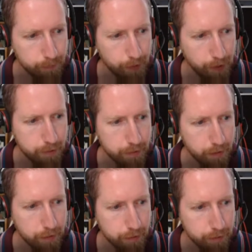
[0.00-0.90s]
data
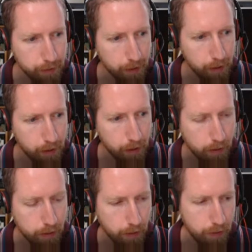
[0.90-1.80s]
sets
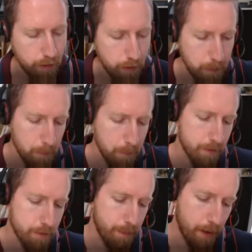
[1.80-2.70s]
that are
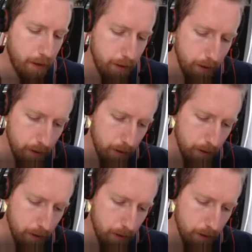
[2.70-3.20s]
published by